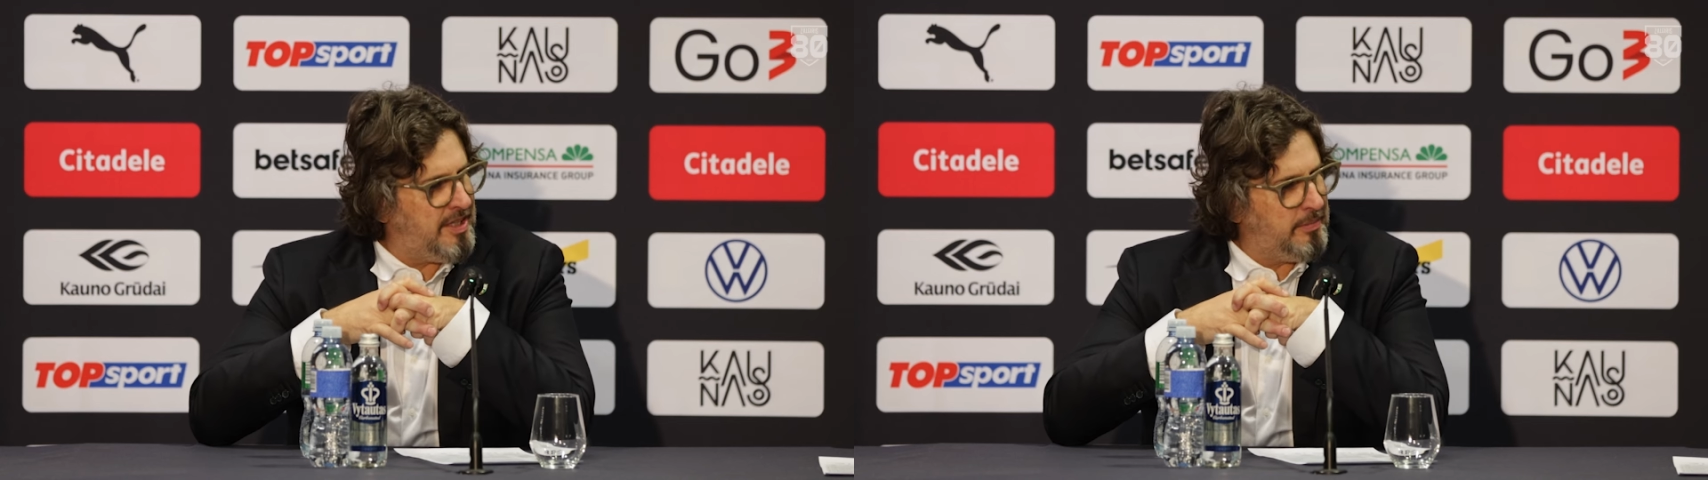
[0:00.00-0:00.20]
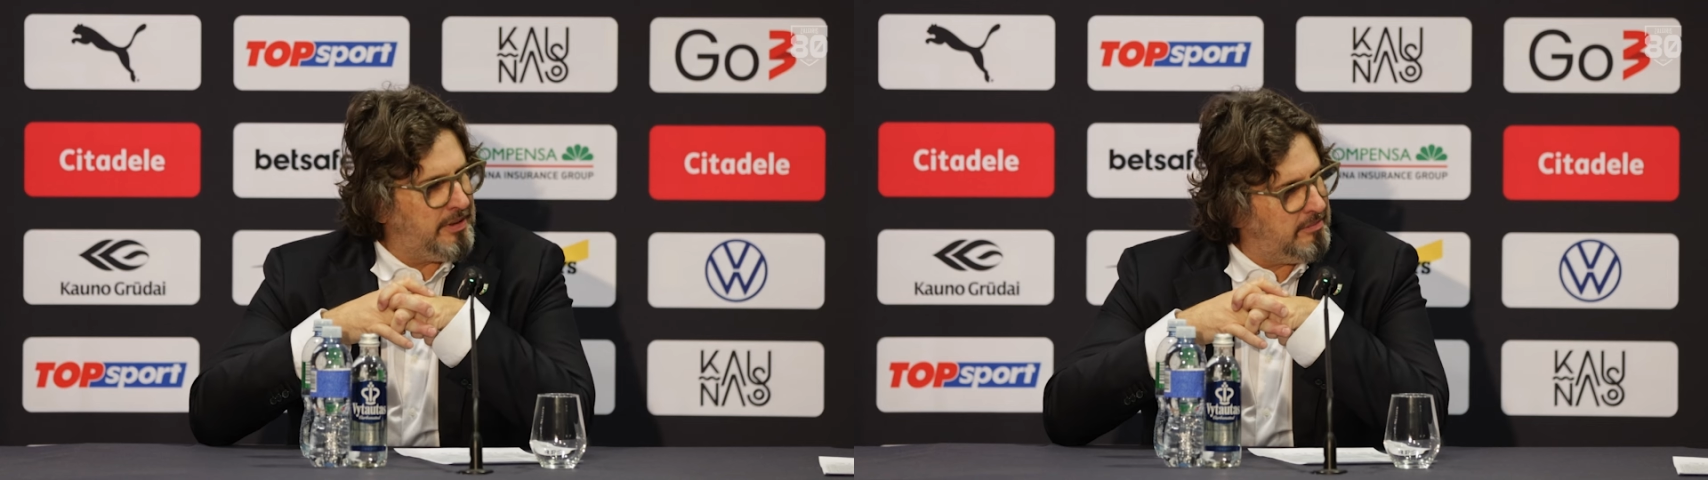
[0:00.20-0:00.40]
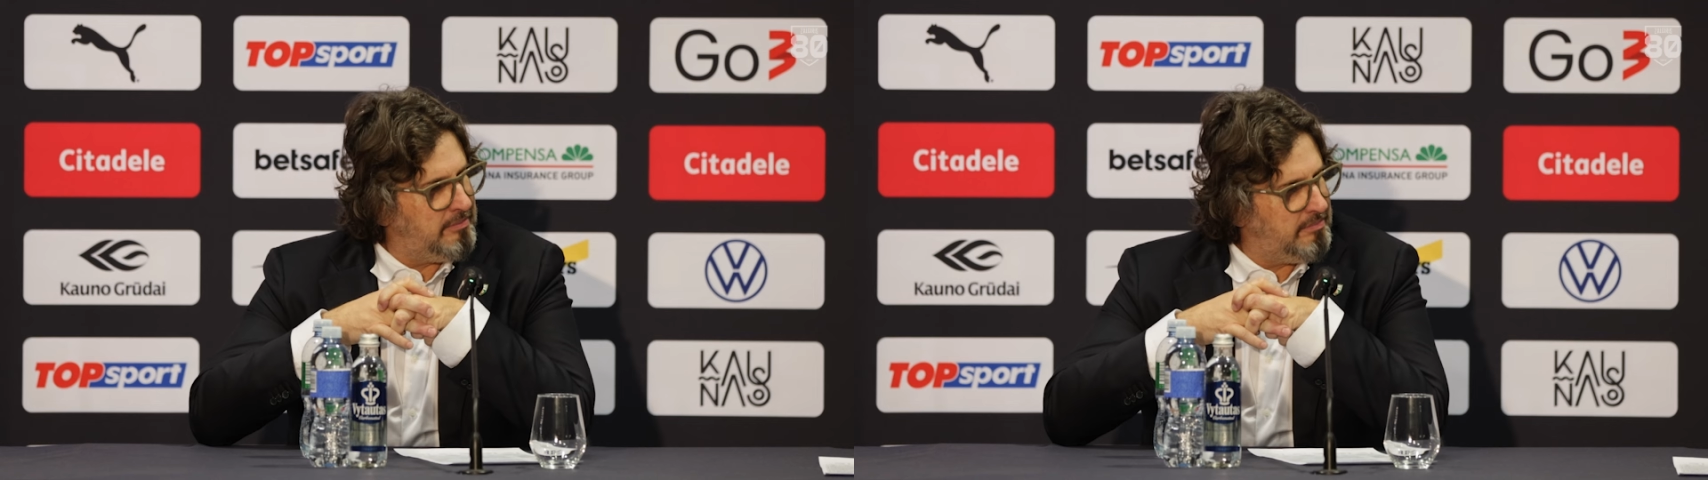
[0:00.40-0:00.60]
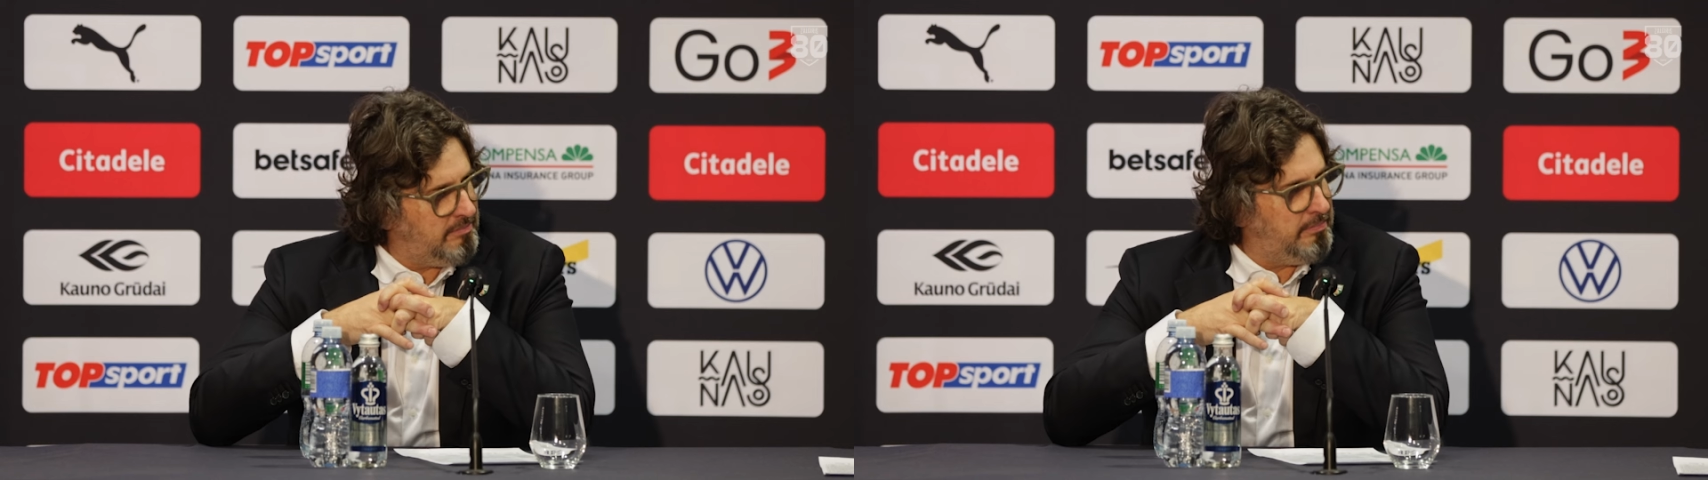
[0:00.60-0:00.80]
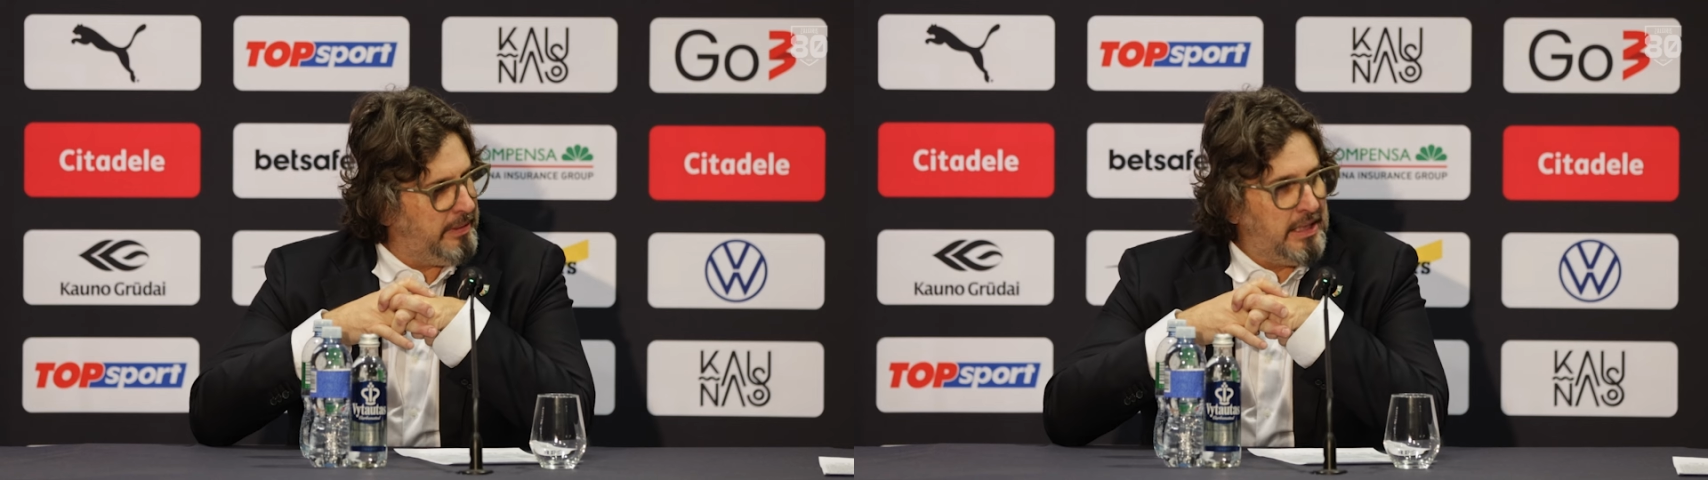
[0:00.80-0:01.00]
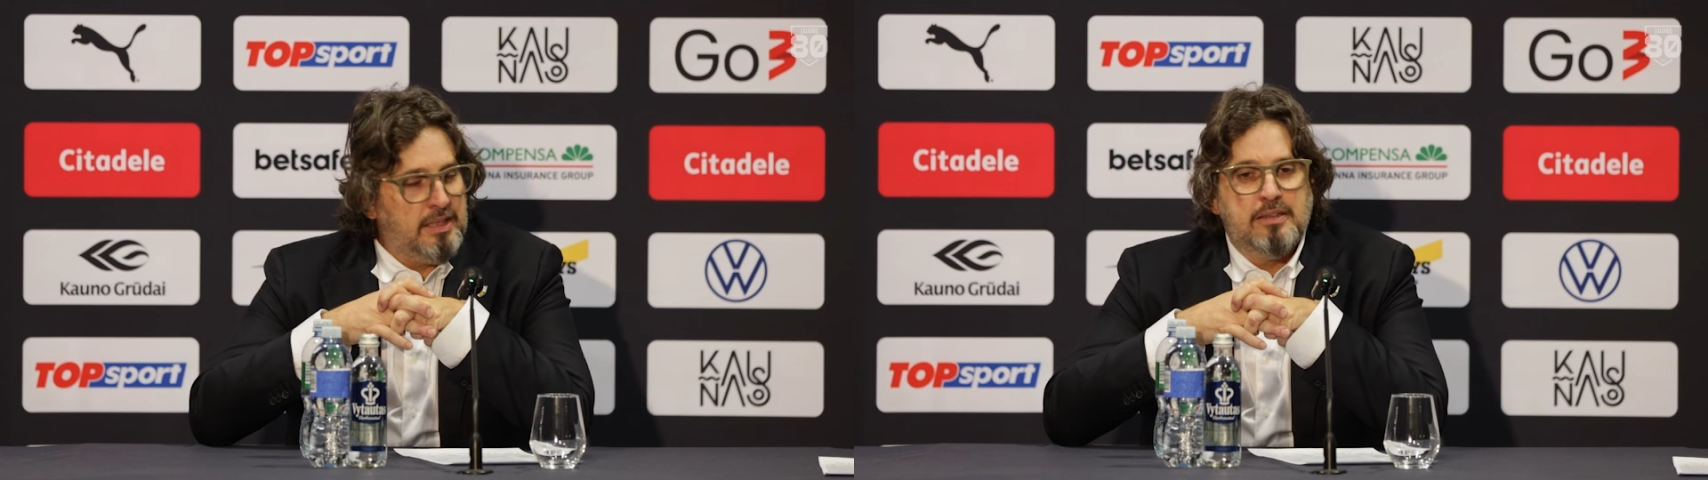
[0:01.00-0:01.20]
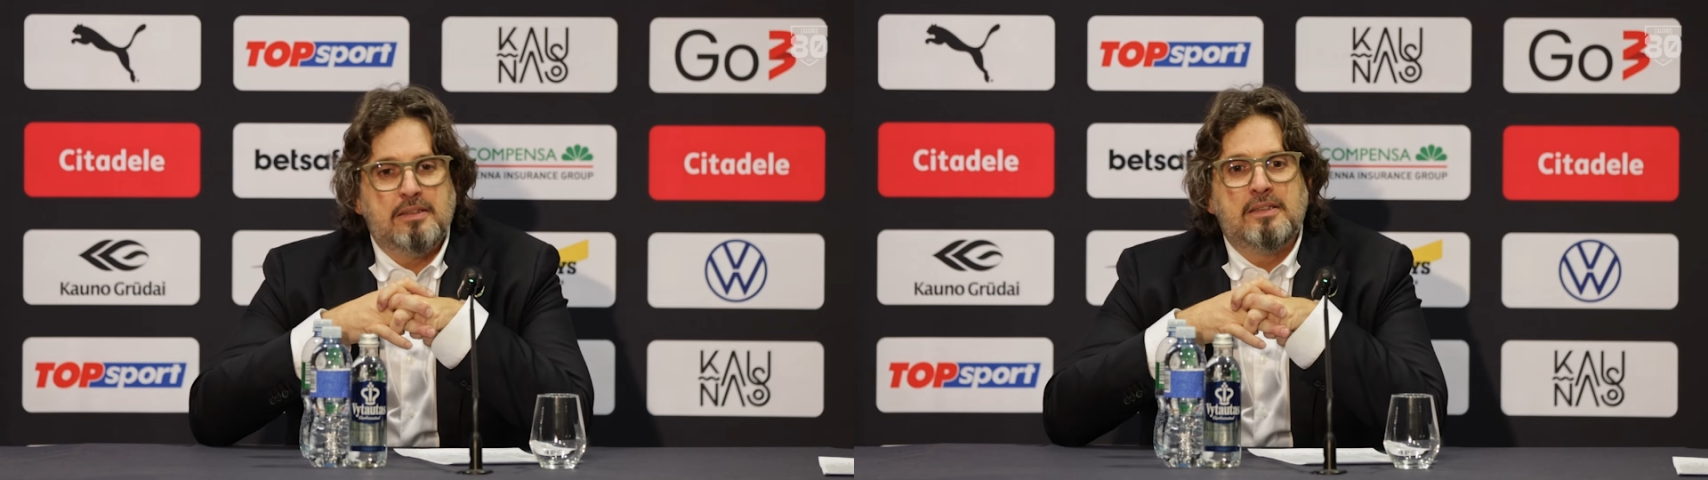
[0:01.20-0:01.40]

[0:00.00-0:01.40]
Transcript: something big.